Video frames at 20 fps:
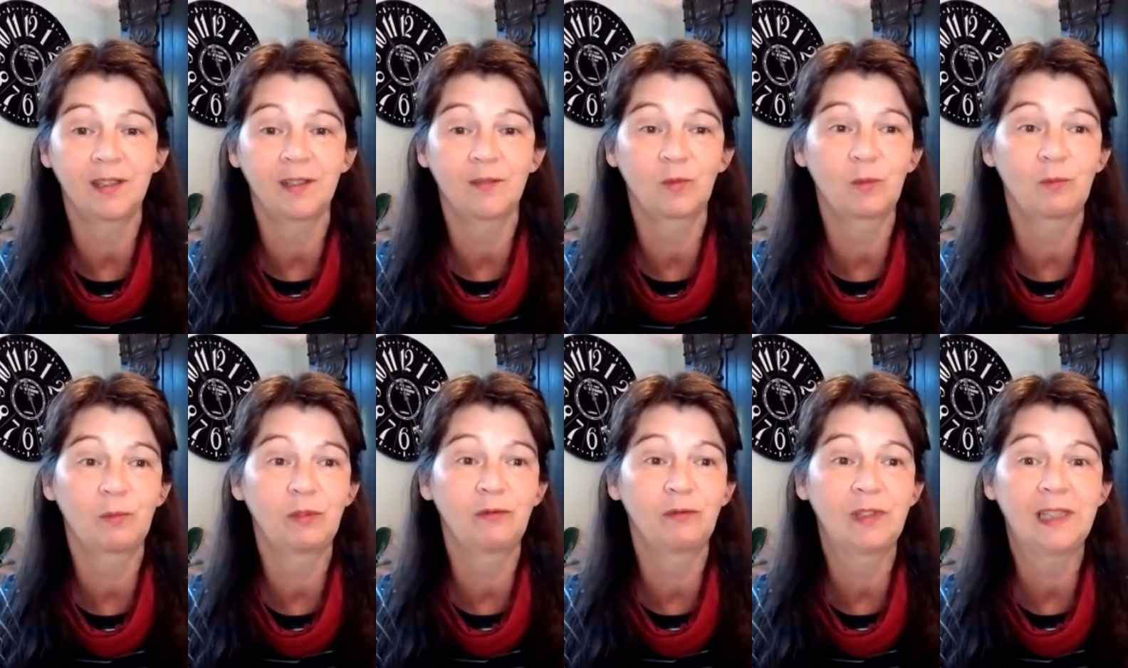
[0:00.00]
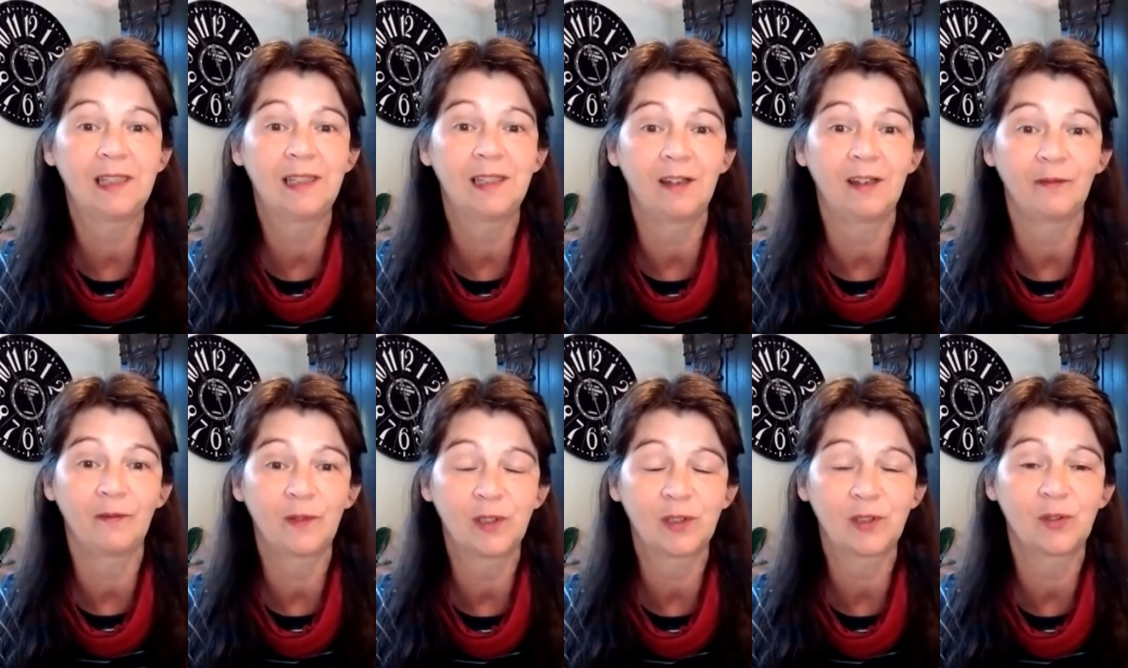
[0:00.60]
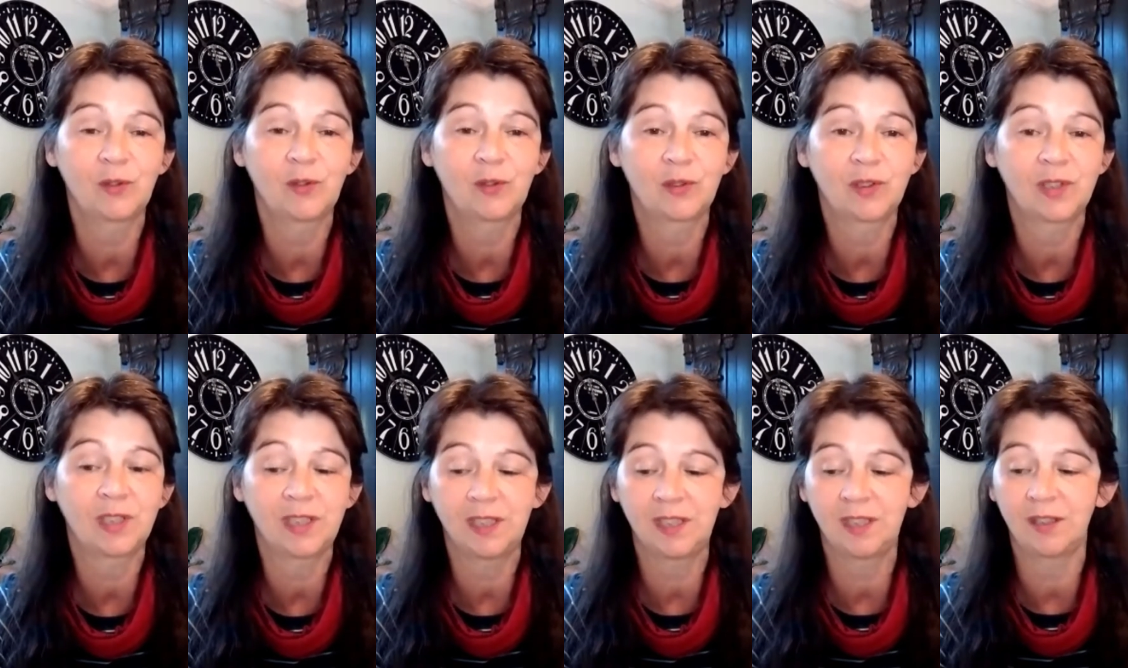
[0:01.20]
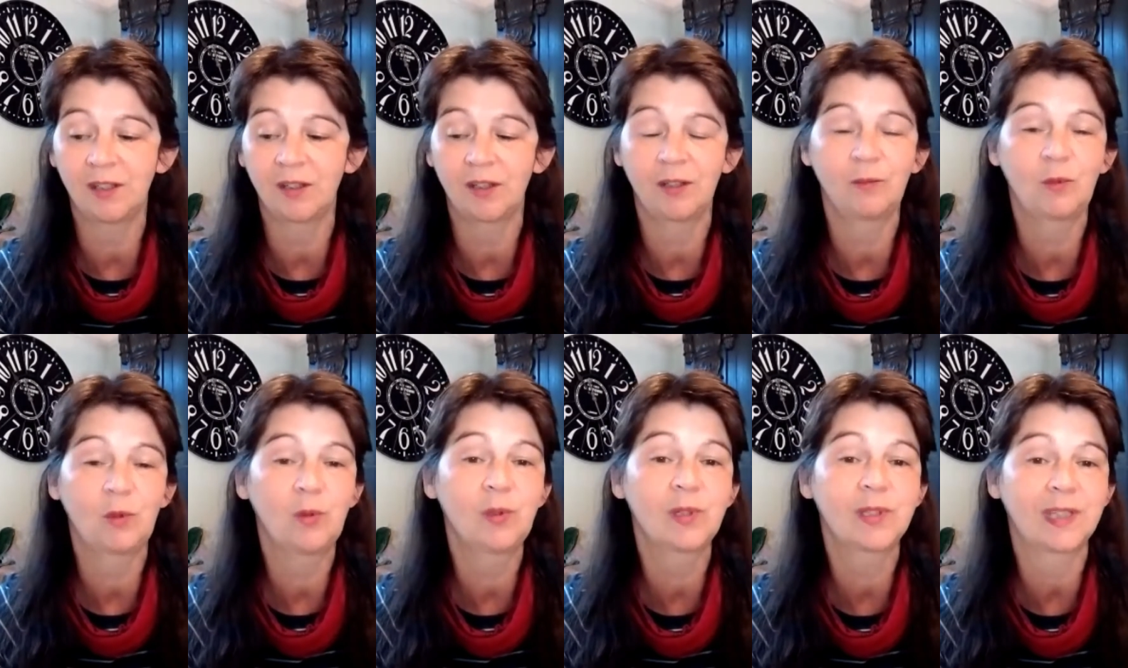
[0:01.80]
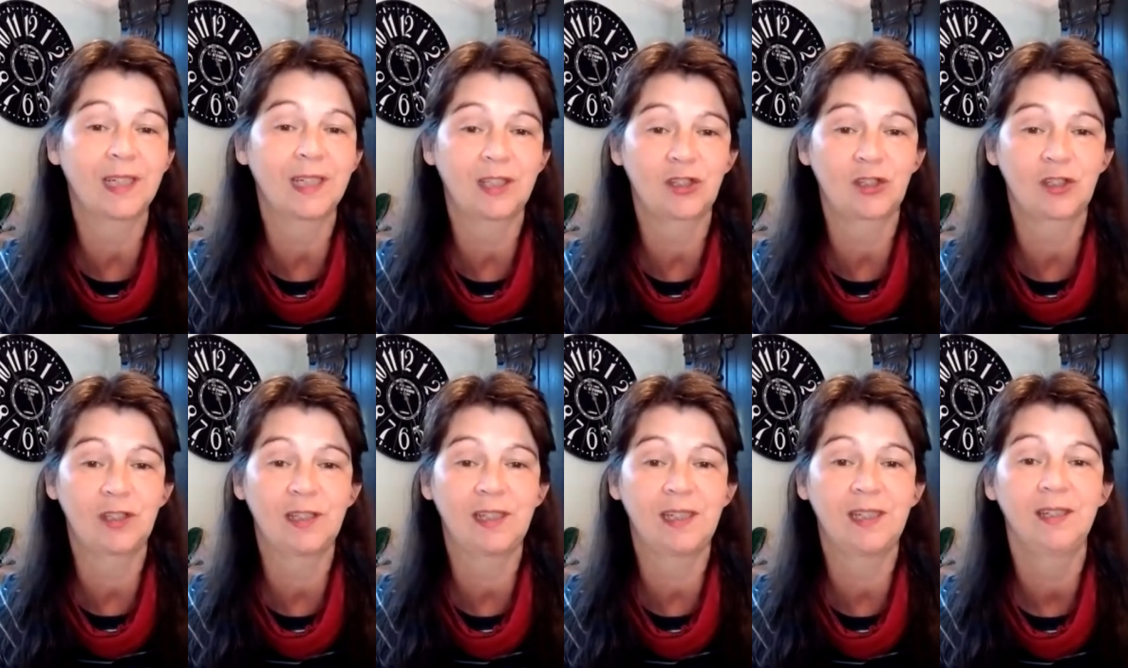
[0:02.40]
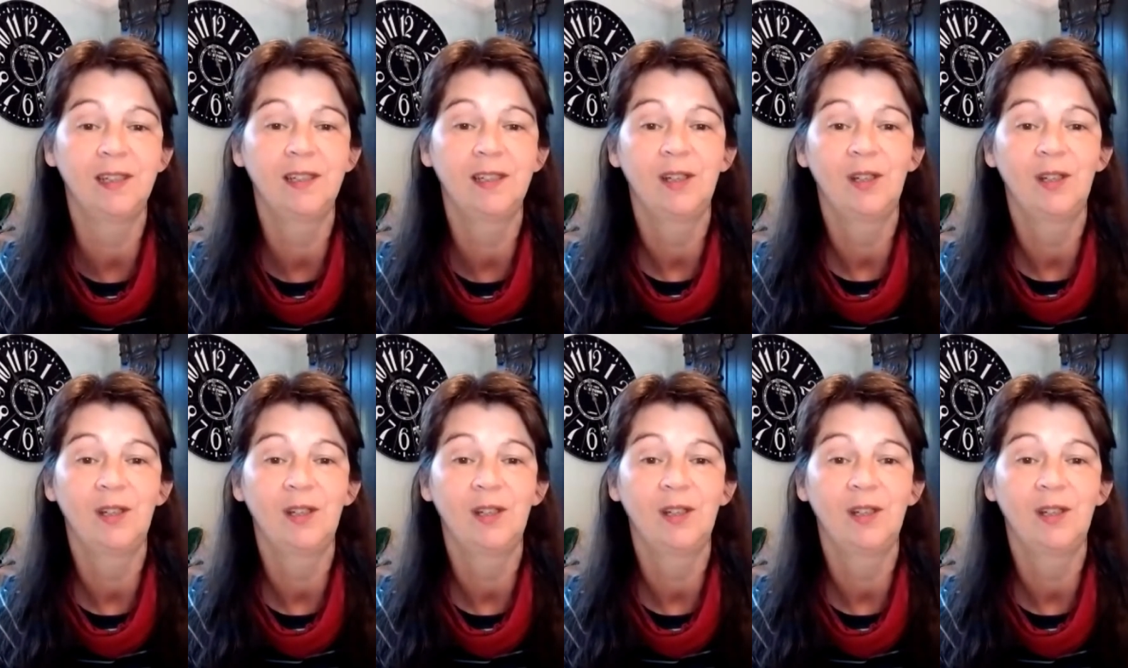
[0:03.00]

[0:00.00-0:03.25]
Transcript: That would be really lovely to see who's actually